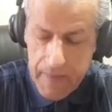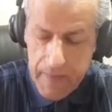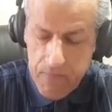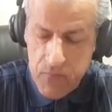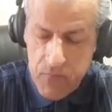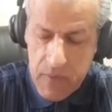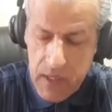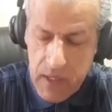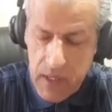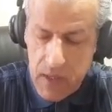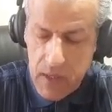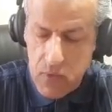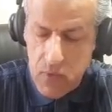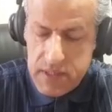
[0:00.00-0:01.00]

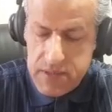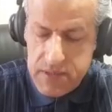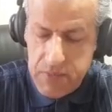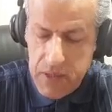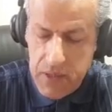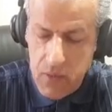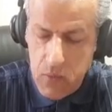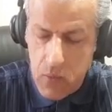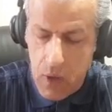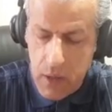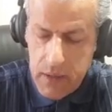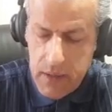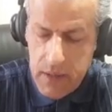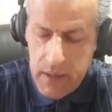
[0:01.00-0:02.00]
equals P1,
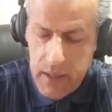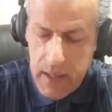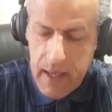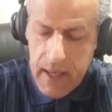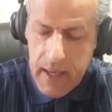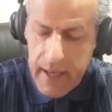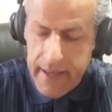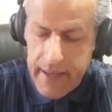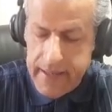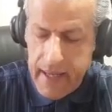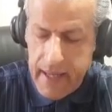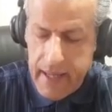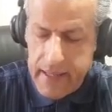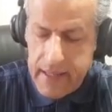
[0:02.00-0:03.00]
and that
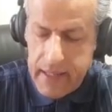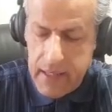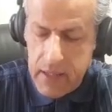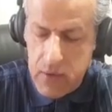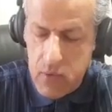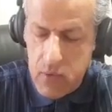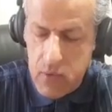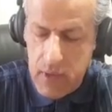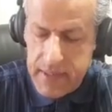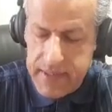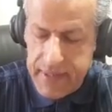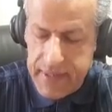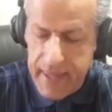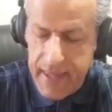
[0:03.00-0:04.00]
equals
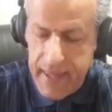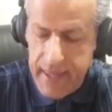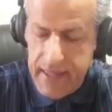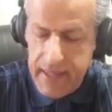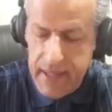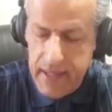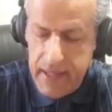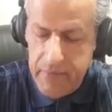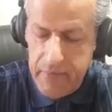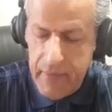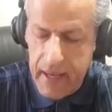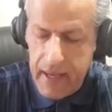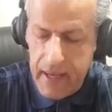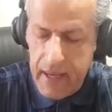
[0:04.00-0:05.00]
10
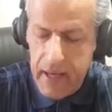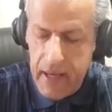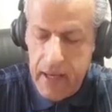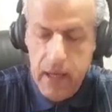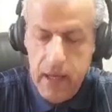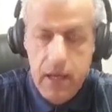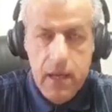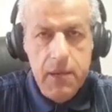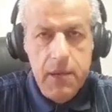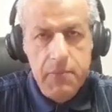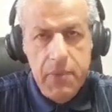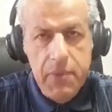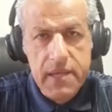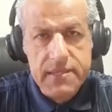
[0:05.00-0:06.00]

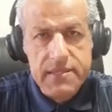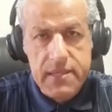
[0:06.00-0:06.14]
megapascals.